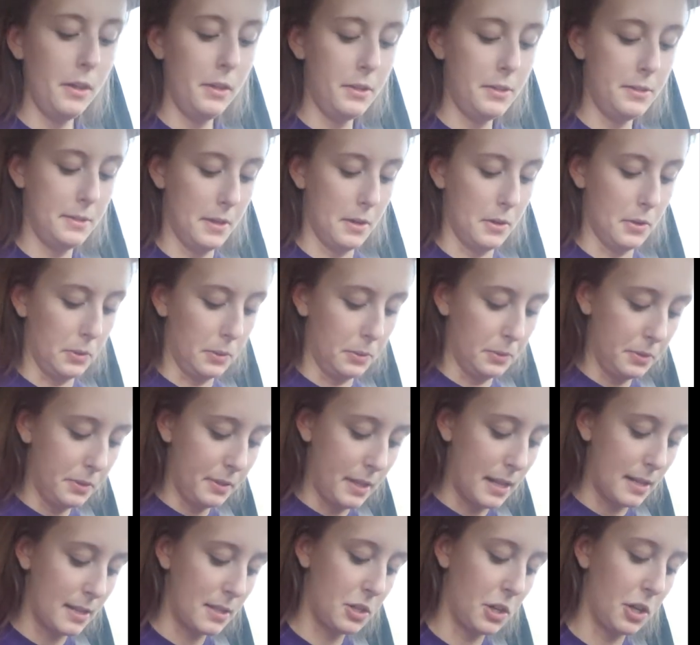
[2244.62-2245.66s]
So
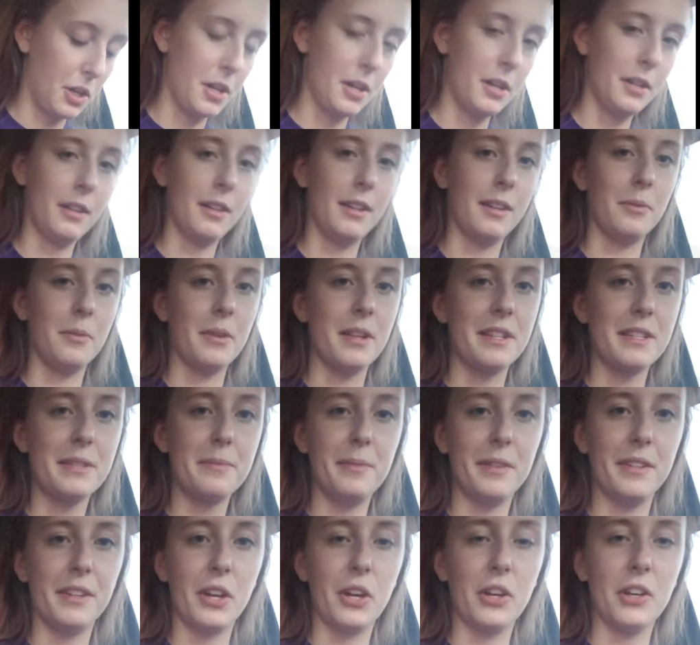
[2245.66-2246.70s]
that's currently what's
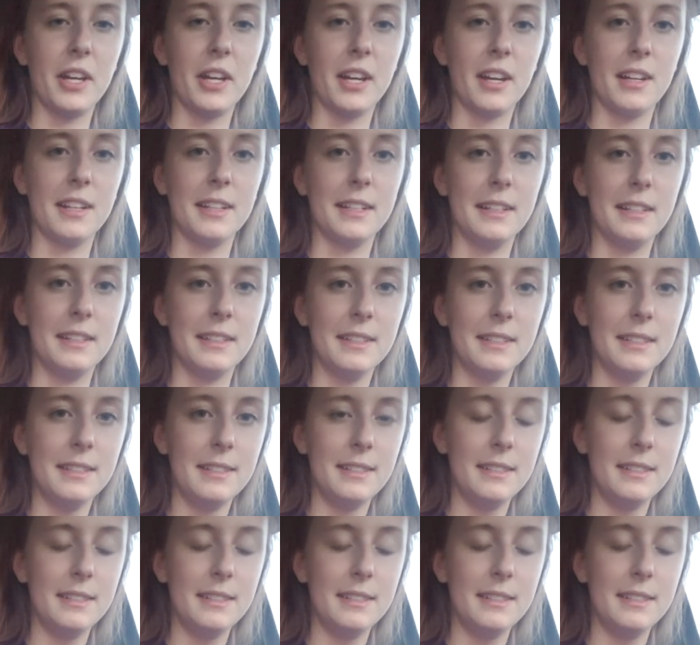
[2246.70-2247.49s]
been going on.